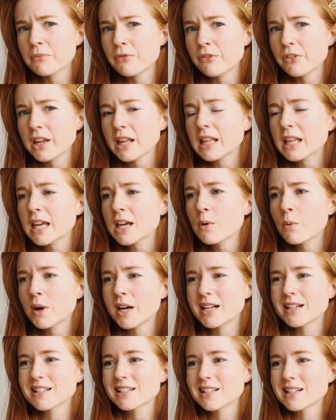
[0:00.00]
feeling when
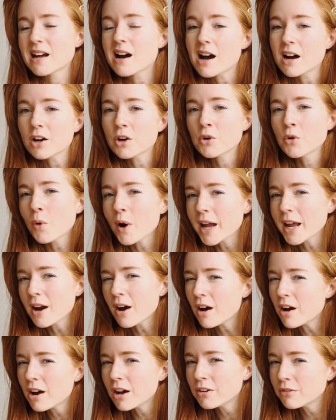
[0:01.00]
it's not quite
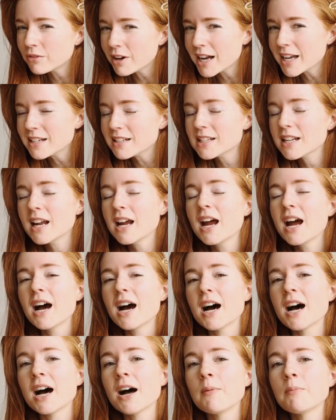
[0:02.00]
on right.
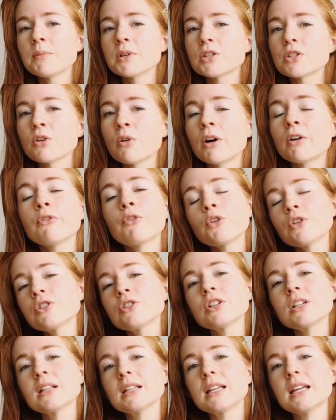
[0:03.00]
So
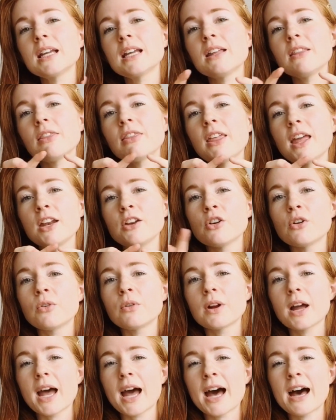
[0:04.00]
unfortunately, they
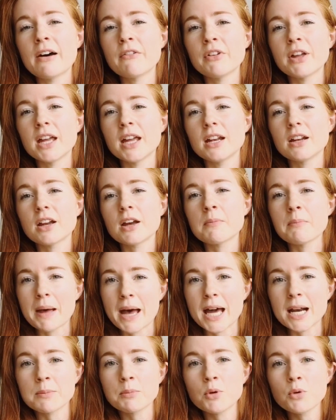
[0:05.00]
don't have it
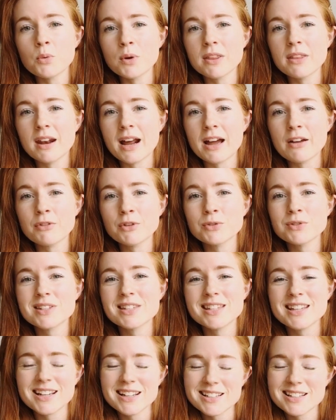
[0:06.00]
compatible with an iPhone
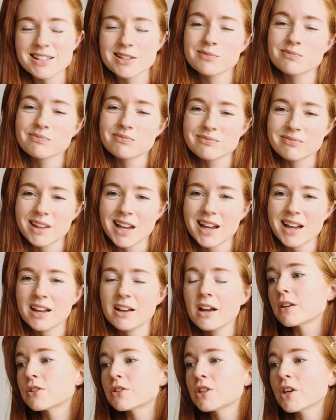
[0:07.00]
6.
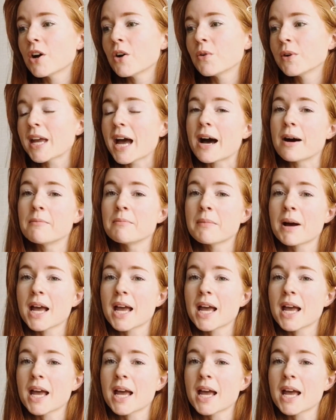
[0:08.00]
So yeah,